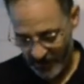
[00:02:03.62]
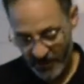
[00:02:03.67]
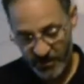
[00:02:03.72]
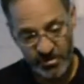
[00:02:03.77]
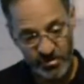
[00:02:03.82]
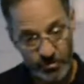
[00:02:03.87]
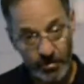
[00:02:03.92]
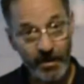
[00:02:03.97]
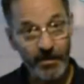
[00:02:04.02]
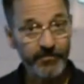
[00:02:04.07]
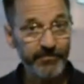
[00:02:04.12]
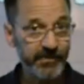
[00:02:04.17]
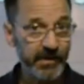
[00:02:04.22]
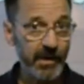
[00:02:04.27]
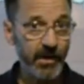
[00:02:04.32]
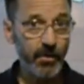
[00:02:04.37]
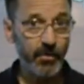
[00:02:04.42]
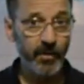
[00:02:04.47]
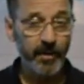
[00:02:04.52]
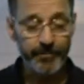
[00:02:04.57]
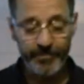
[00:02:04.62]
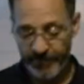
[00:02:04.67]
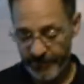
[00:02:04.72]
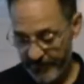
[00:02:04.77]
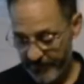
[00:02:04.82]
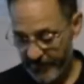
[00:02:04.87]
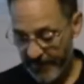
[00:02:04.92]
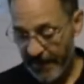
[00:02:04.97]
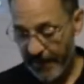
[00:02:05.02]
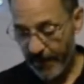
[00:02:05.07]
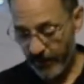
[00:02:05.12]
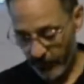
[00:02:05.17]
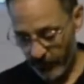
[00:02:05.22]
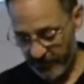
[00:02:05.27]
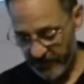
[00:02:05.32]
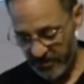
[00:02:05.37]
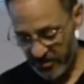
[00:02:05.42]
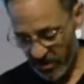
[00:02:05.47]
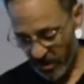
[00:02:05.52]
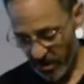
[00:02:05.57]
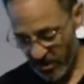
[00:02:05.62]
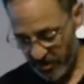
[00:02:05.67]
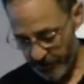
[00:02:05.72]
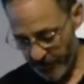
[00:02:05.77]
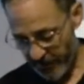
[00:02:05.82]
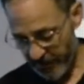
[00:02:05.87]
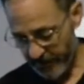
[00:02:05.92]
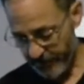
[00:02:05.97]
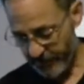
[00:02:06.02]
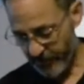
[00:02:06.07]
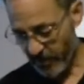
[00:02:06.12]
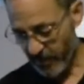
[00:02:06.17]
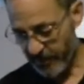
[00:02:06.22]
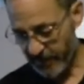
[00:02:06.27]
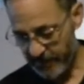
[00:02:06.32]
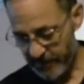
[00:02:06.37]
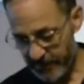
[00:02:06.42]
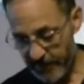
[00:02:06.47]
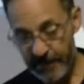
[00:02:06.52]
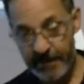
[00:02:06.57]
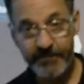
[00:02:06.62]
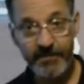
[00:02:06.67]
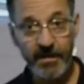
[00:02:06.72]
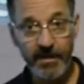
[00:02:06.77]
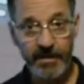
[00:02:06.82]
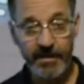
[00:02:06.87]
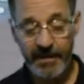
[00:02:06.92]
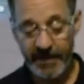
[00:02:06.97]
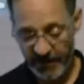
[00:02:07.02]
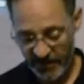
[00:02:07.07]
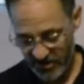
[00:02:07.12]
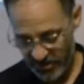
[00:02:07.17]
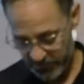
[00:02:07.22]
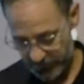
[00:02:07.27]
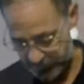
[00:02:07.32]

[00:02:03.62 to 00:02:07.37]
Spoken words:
So I'll follow up that with a Scotch-Brite product that I've got next.